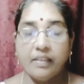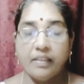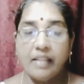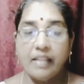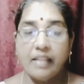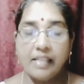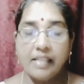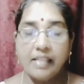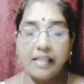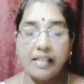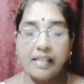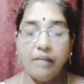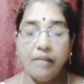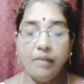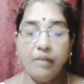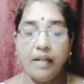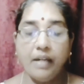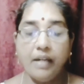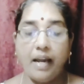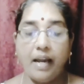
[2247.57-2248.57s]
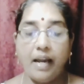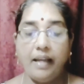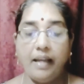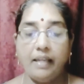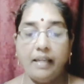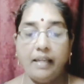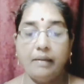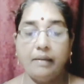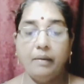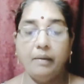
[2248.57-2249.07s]
His inward
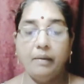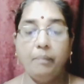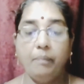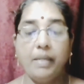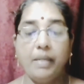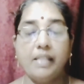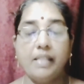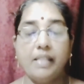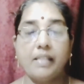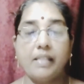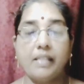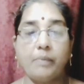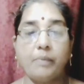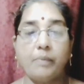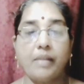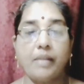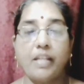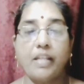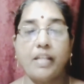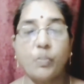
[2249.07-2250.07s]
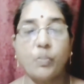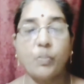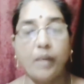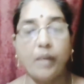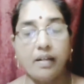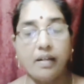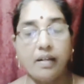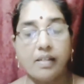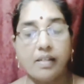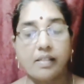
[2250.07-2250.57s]
eye brings up the
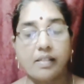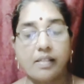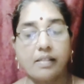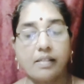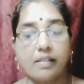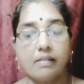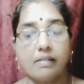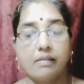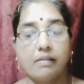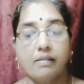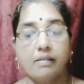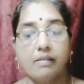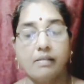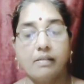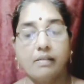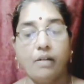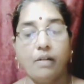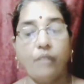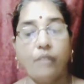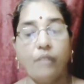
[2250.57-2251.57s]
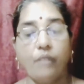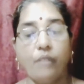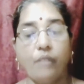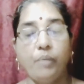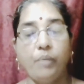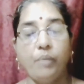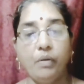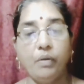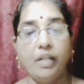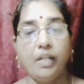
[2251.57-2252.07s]
experience of the
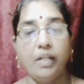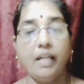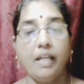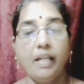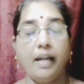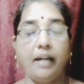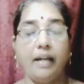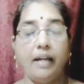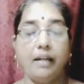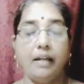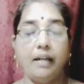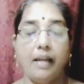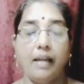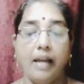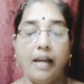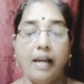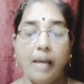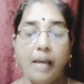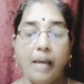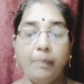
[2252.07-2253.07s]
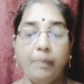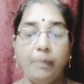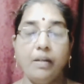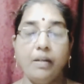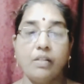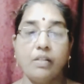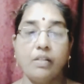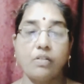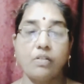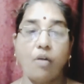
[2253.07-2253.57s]
beauty and
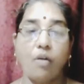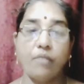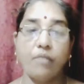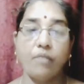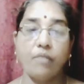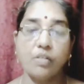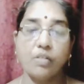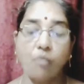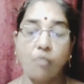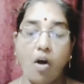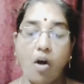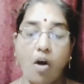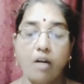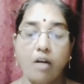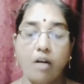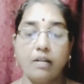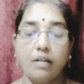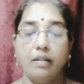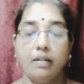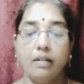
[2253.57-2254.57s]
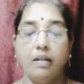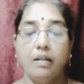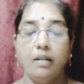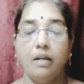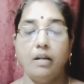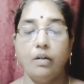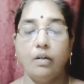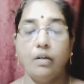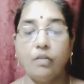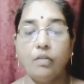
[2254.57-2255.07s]
happiness of his walk
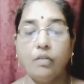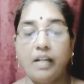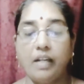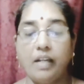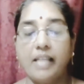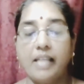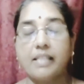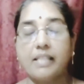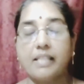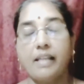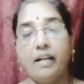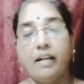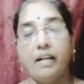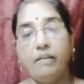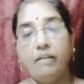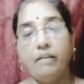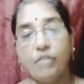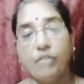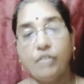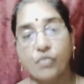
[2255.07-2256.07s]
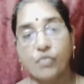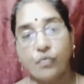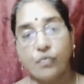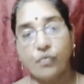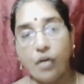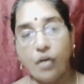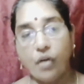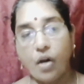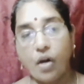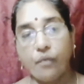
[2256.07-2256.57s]
to the lakeside, which was
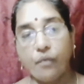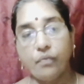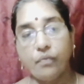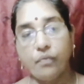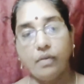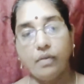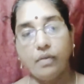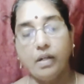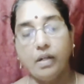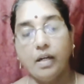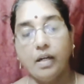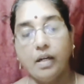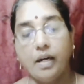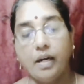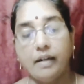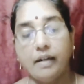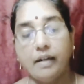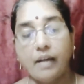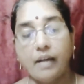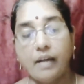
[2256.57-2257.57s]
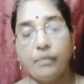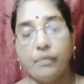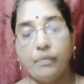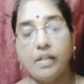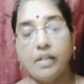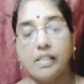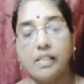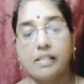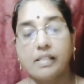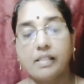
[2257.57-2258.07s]
full of
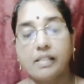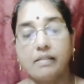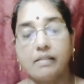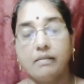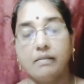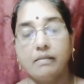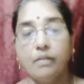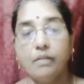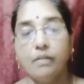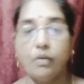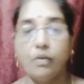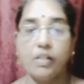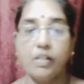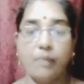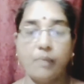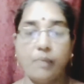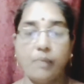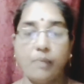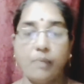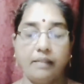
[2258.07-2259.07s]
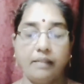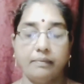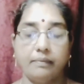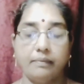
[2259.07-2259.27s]
daffodils, to his mind.